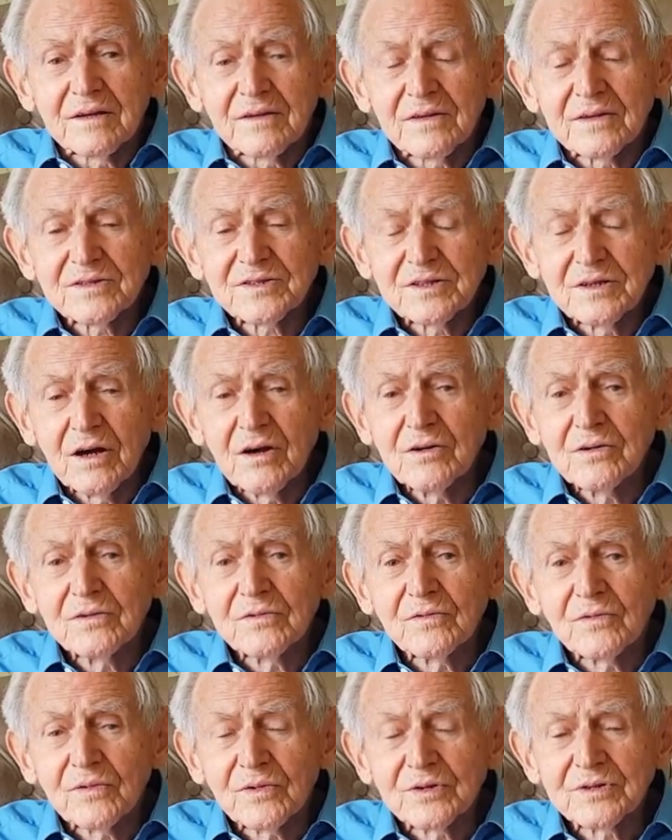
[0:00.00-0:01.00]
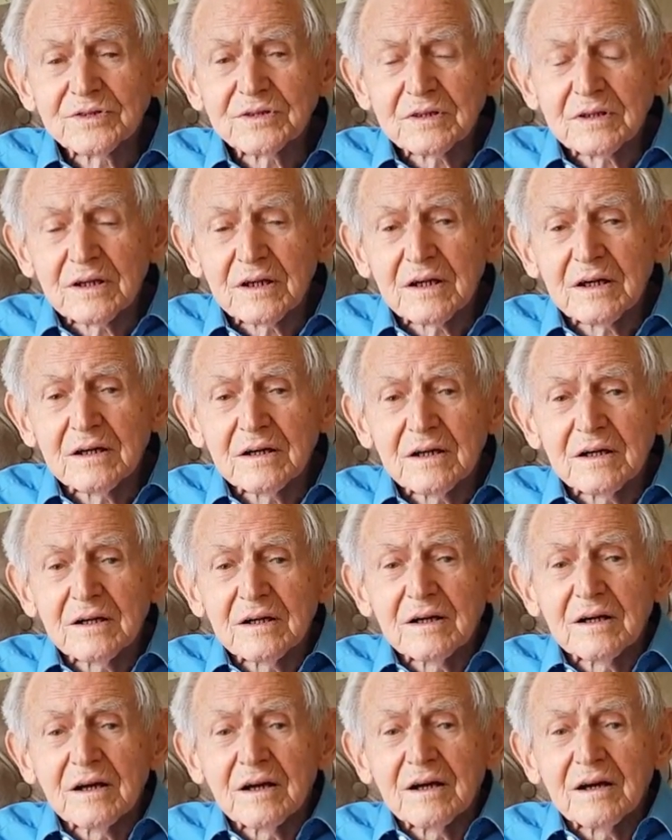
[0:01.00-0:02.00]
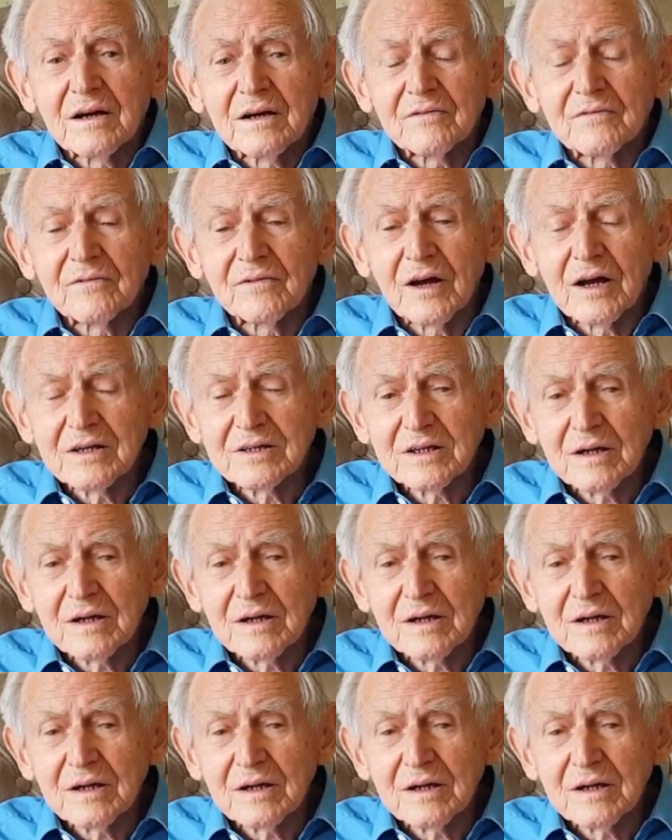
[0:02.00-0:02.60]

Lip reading: snow was right